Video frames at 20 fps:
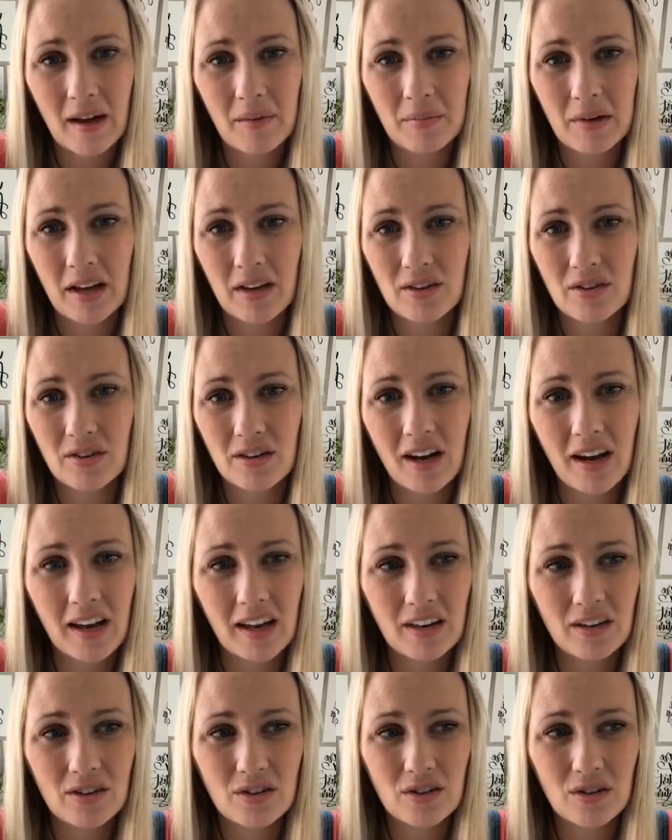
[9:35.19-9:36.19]
I'm not
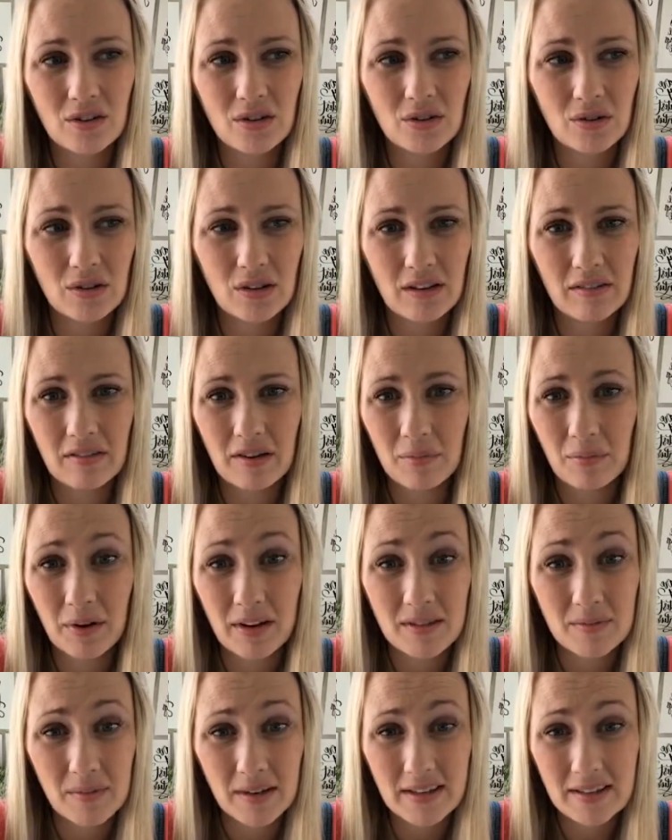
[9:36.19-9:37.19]
trying to even
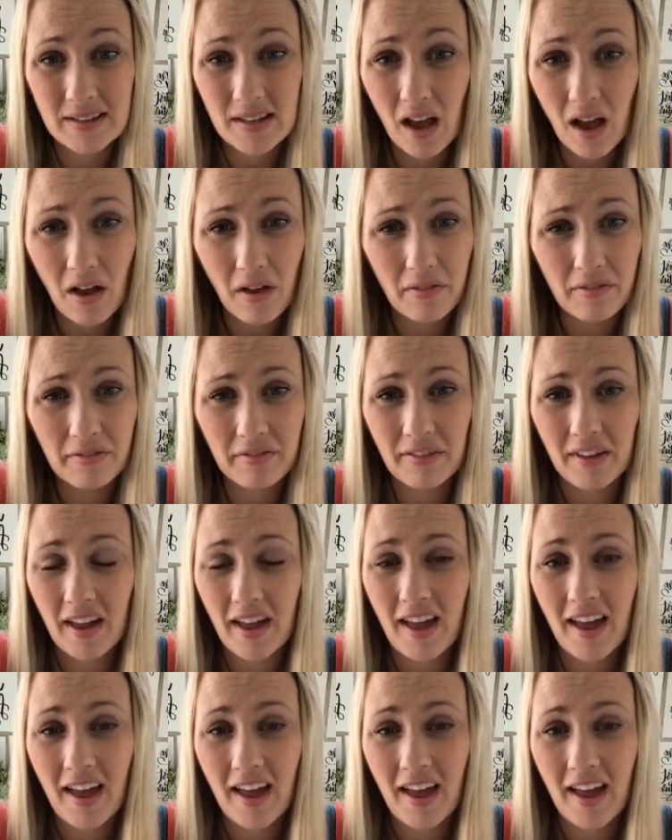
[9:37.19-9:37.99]
impress myself.